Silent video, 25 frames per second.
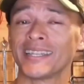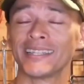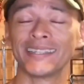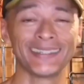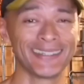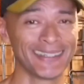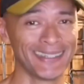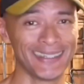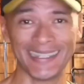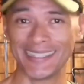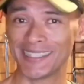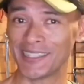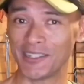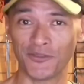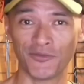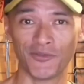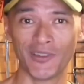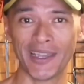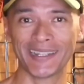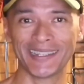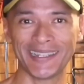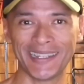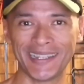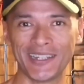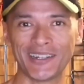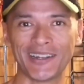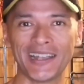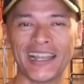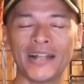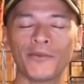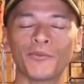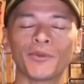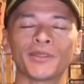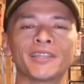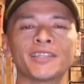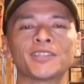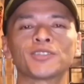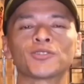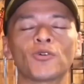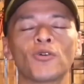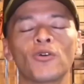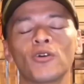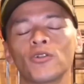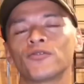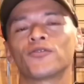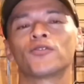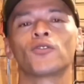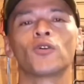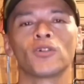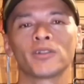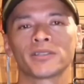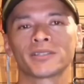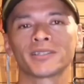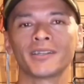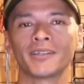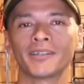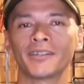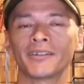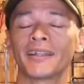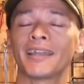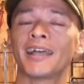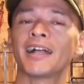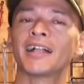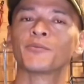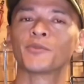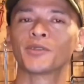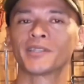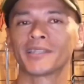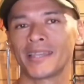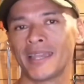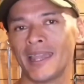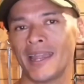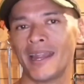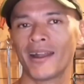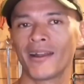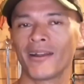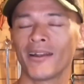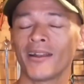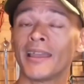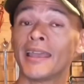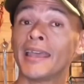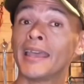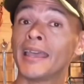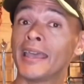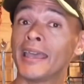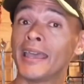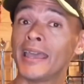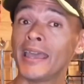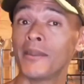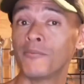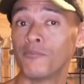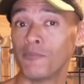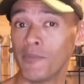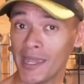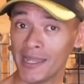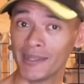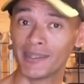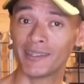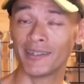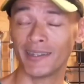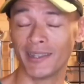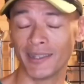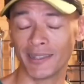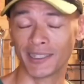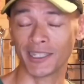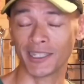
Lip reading: and disinfecting your helmet, this all falls under helmet care and maintenance.